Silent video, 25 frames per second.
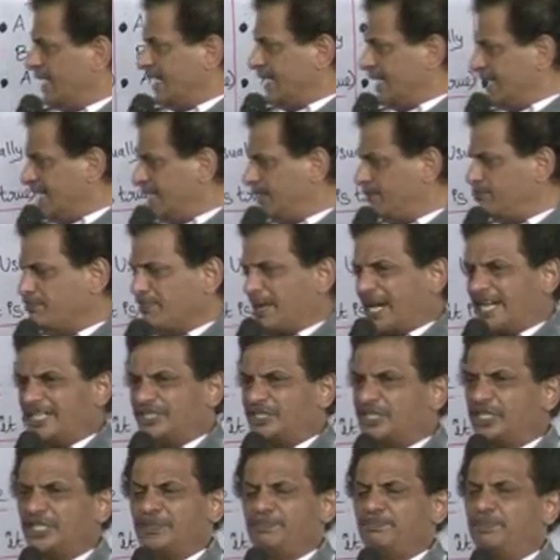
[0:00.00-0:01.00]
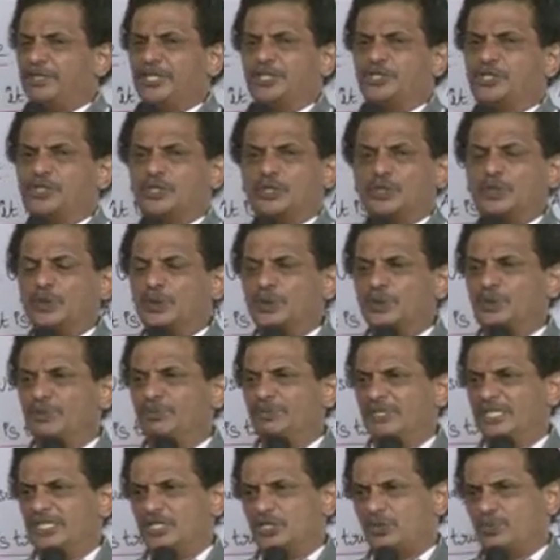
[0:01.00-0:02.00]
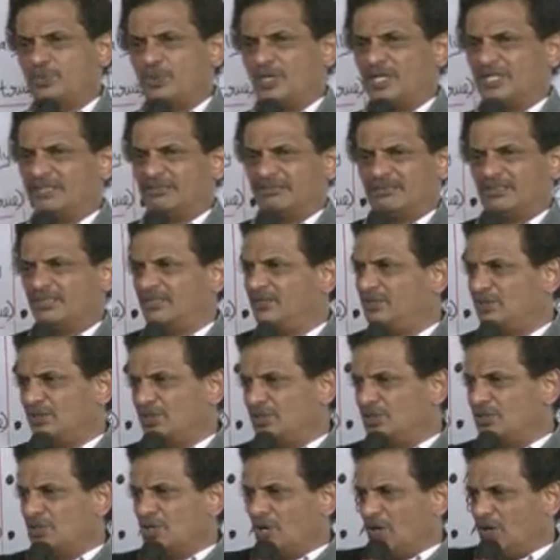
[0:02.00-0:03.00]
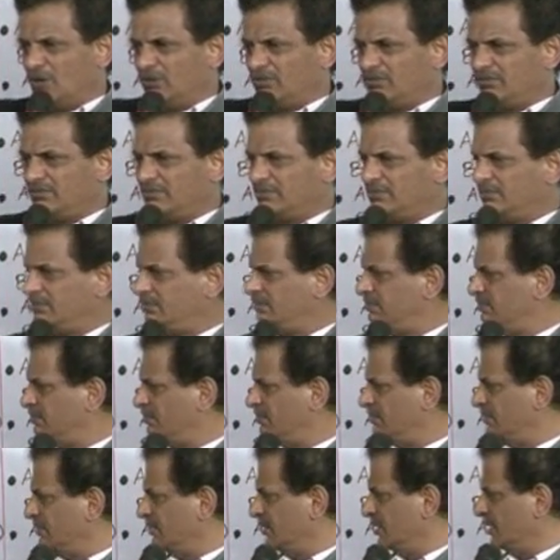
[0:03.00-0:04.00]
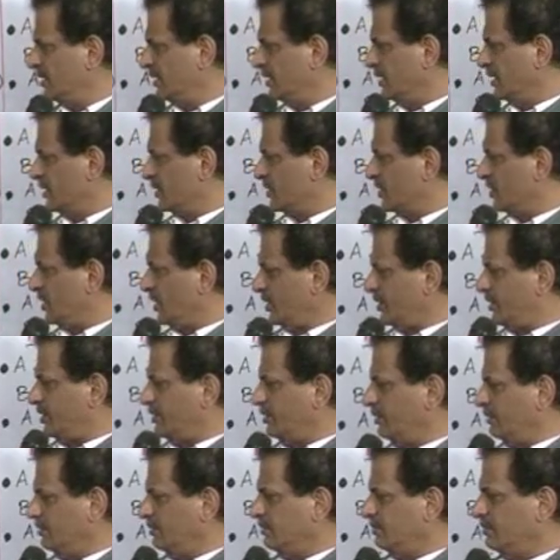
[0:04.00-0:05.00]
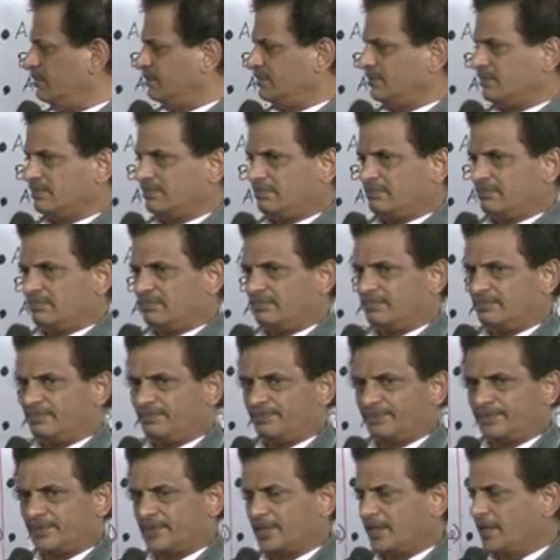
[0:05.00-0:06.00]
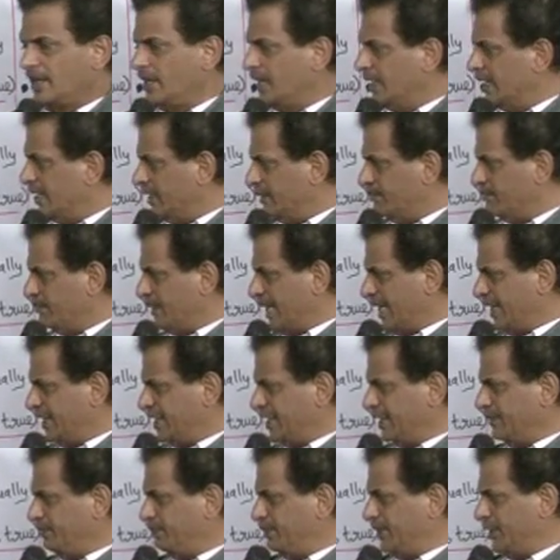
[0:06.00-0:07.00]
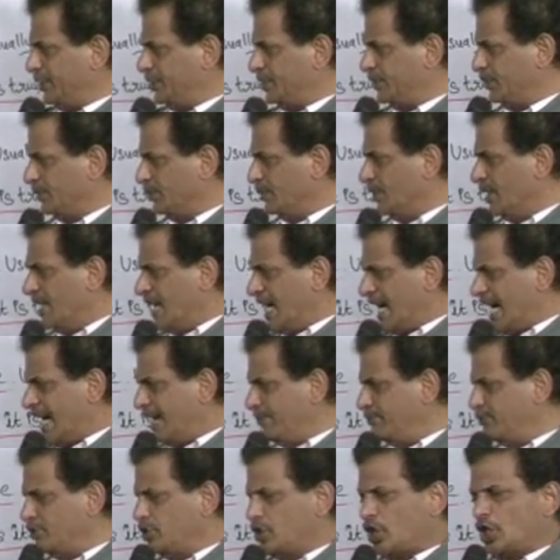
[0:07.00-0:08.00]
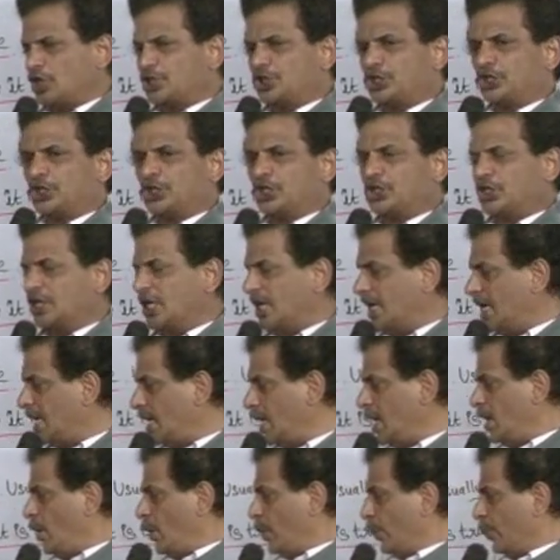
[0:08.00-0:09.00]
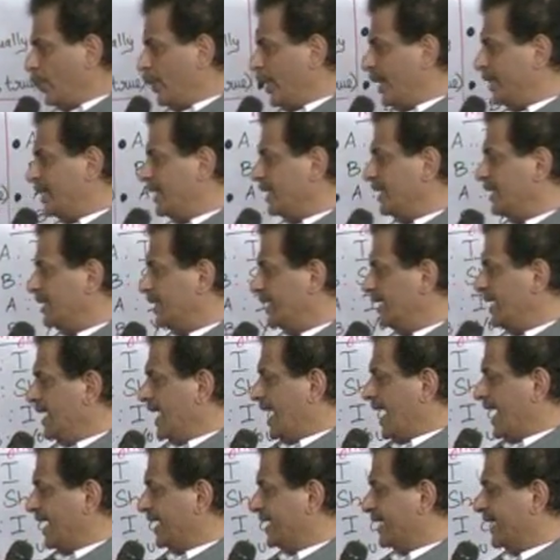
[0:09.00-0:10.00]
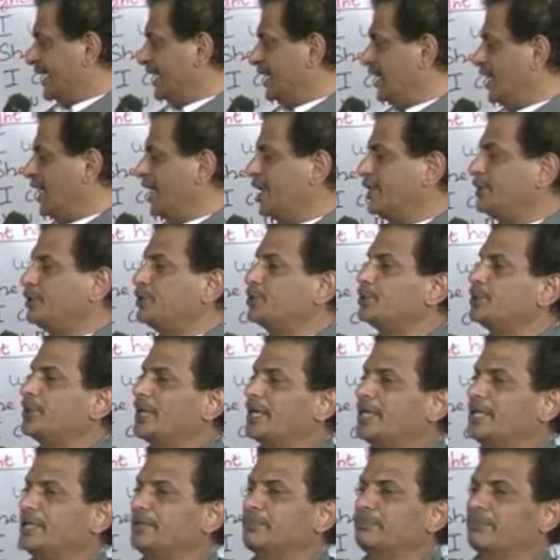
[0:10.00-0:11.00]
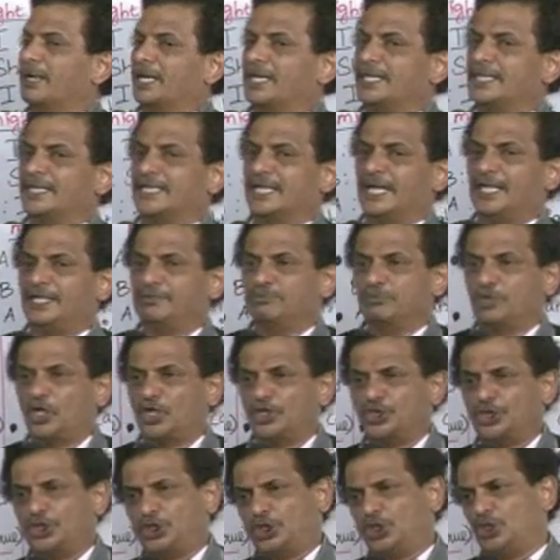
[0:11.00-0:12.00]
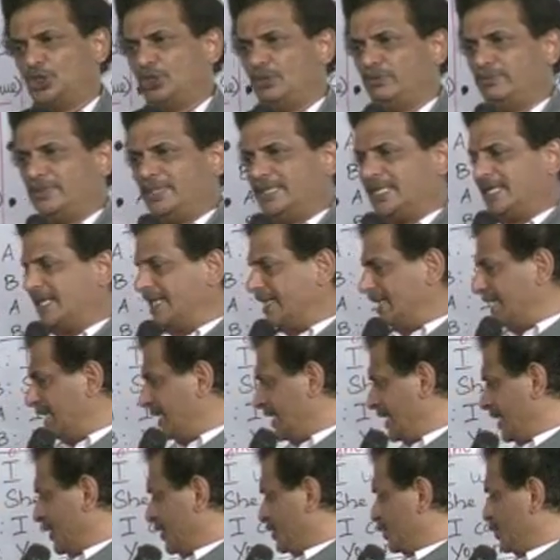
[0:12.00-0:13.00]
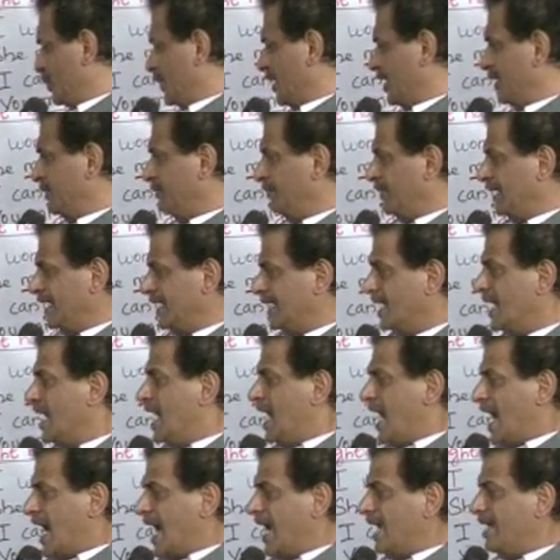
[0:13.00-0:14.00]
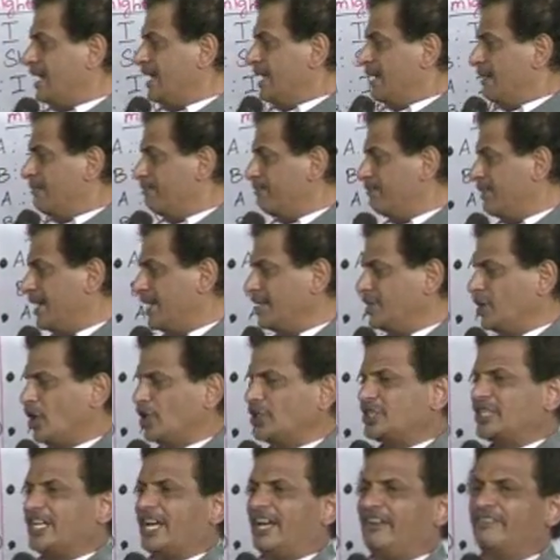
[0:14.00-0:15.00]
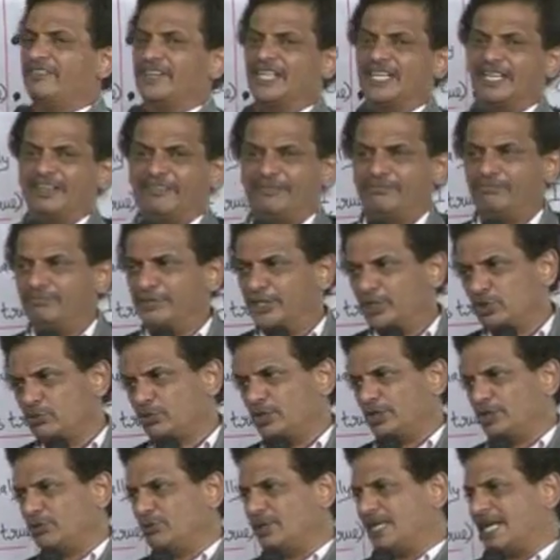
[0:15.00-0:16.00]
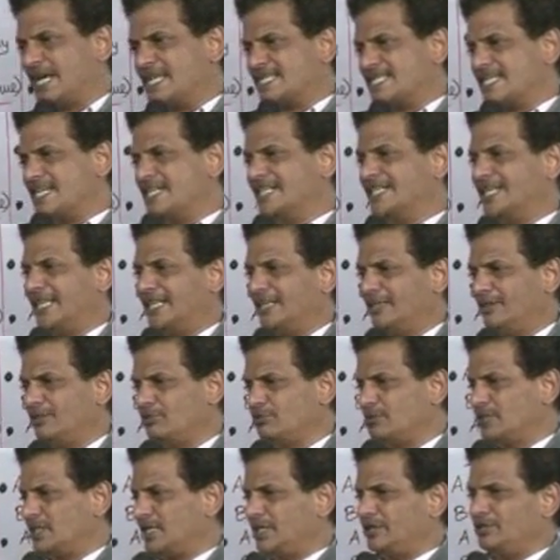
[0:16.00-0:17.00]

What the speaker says: It mightn't be true means what? No. It is not true. It mightn't be true. I'm not sure whether I can lend you any money. I'm not sure whether I can lend you any money. I may not have enough means what? You're asking 10,000.